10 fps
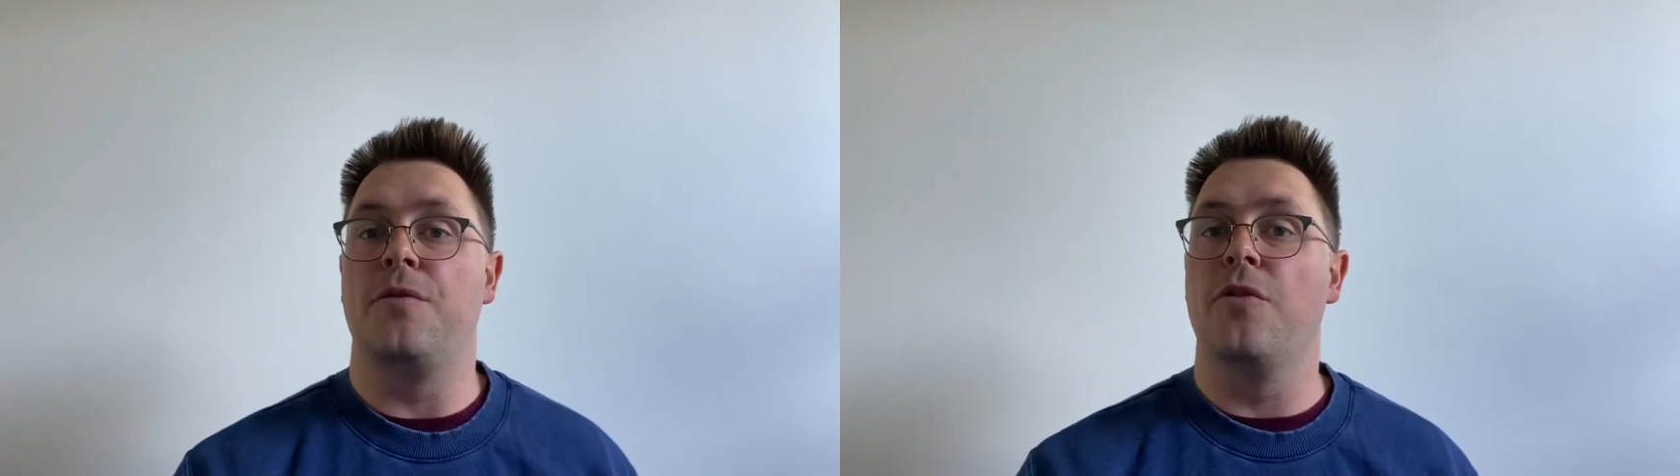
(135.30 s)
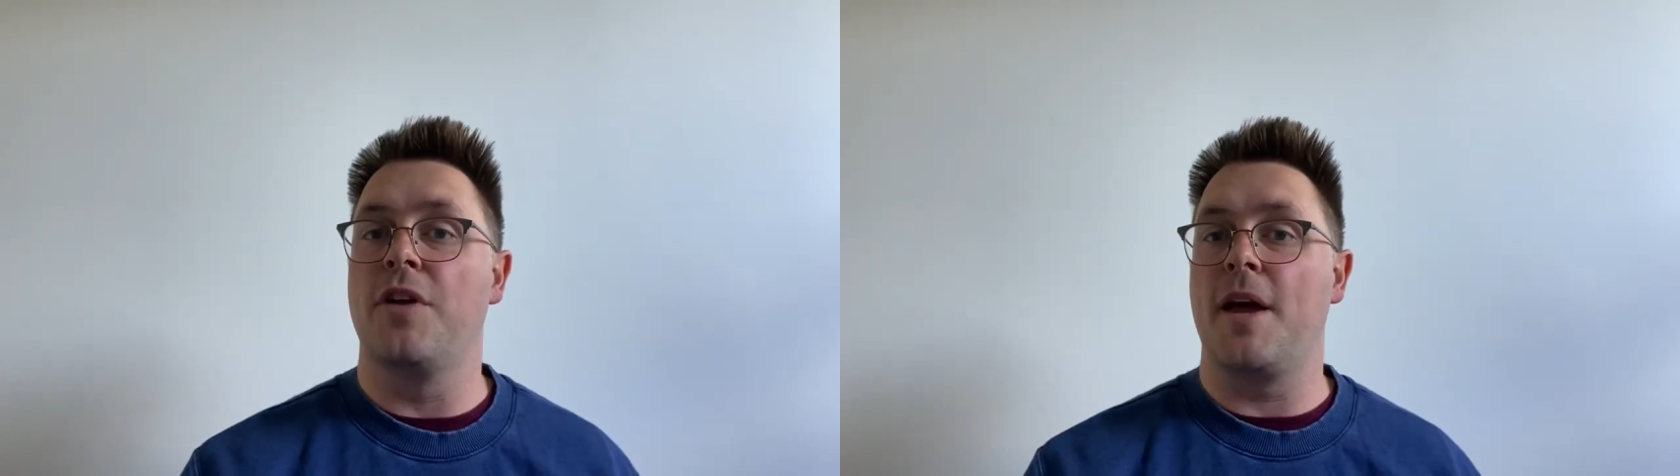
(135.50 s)

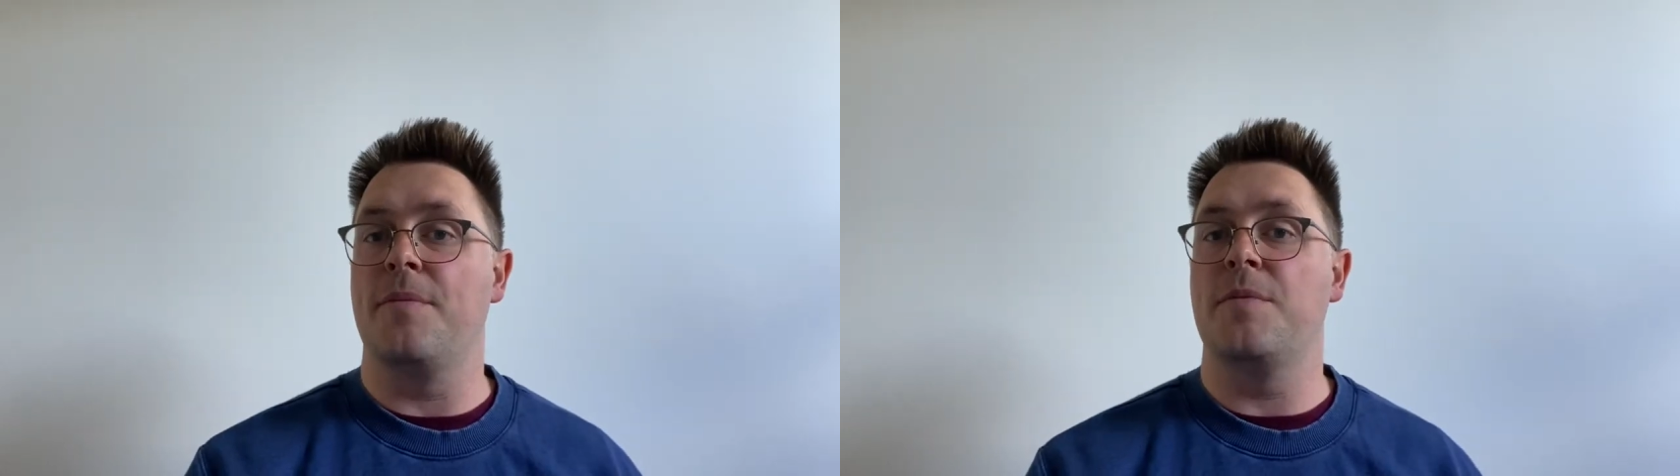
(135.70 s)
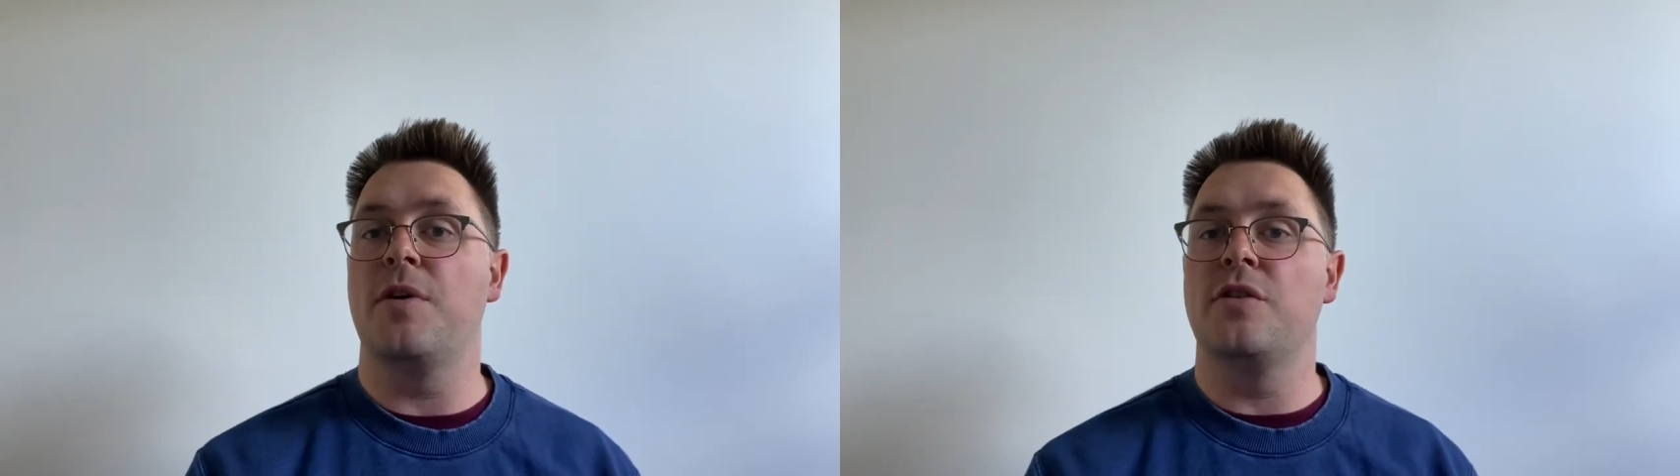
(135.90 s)
for the
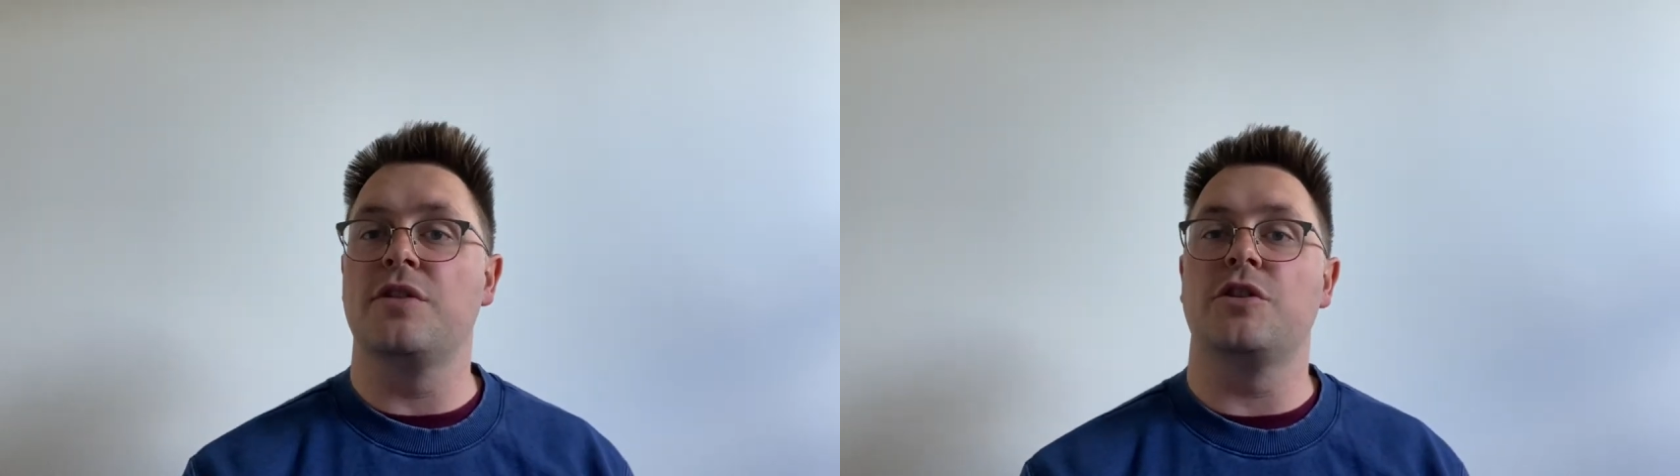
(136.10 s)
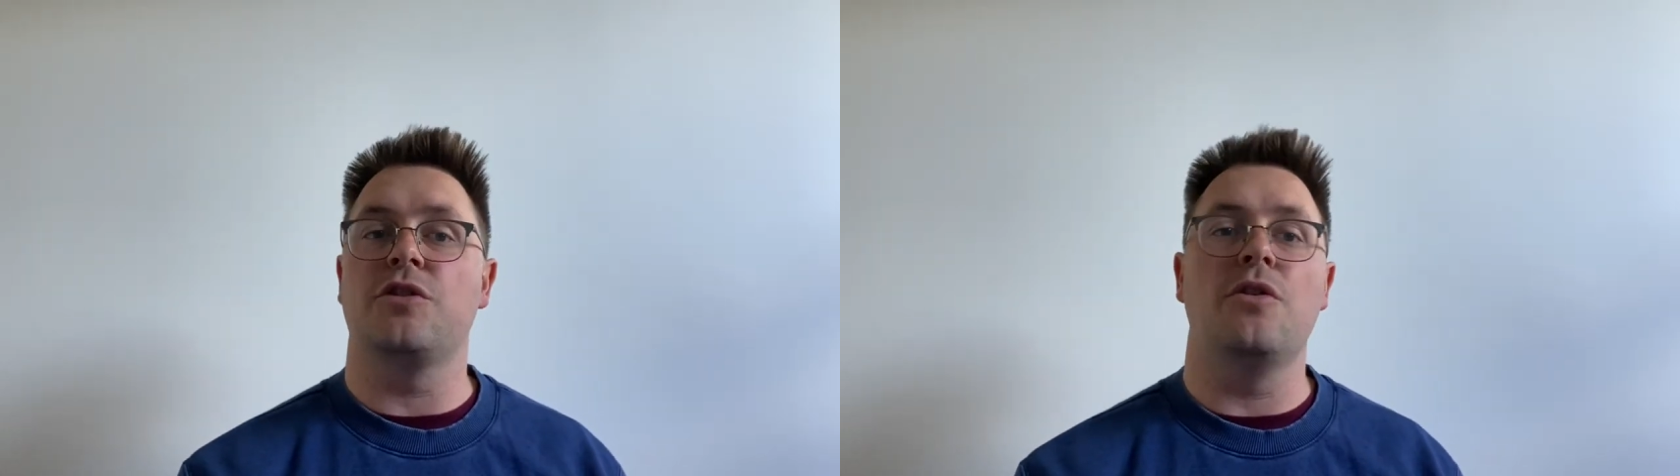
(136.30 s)
company because
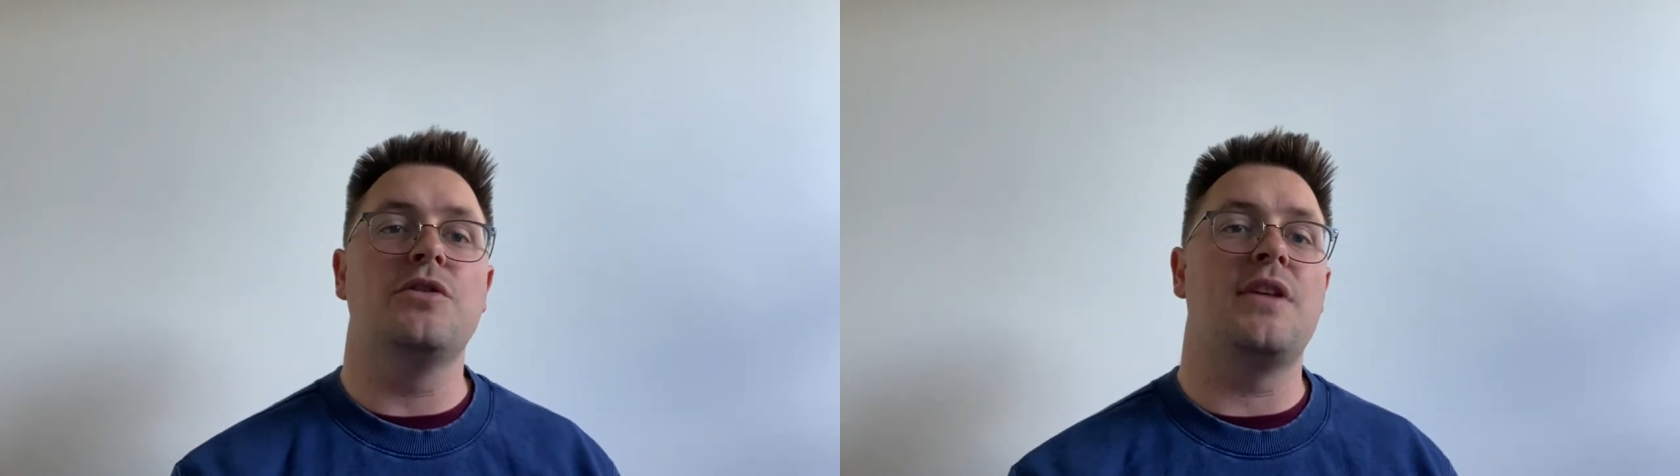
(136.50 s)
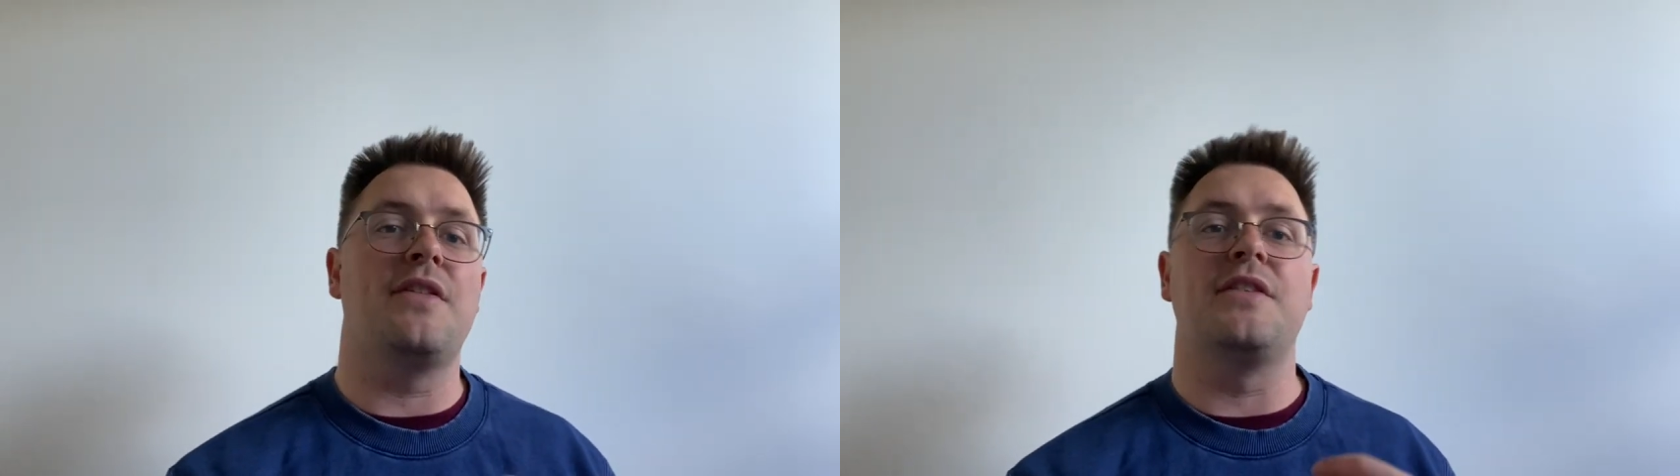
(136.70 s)
it shows that the